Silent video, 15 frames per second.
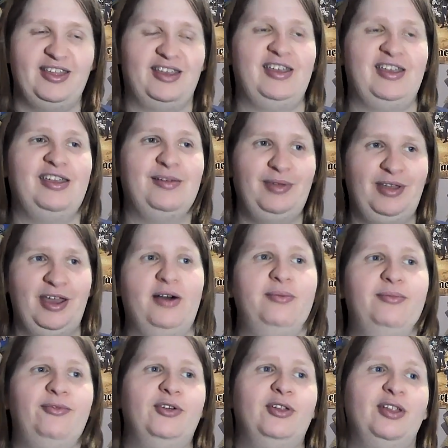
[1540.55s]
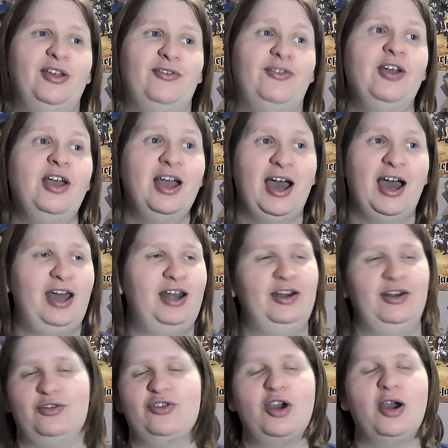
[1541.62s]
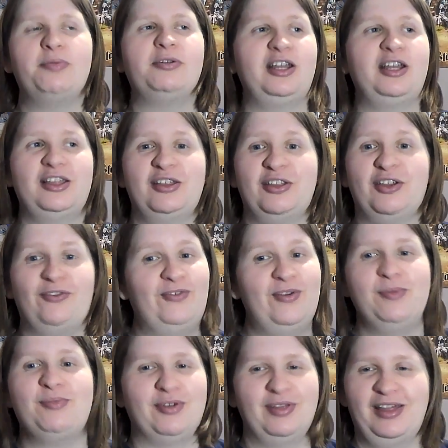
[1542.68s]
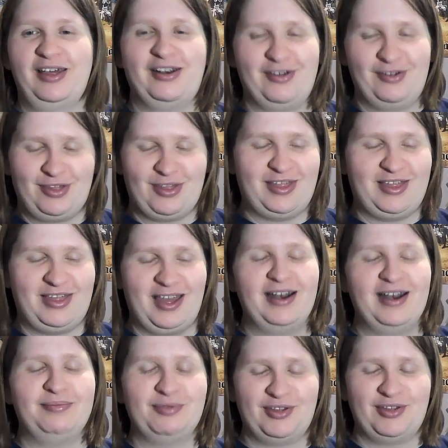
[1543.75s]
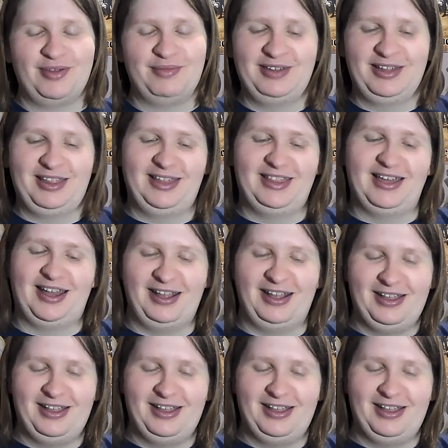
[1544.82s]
Like he can be helpful if, I don't know, Chopper needs a defibrillator set up or something like that.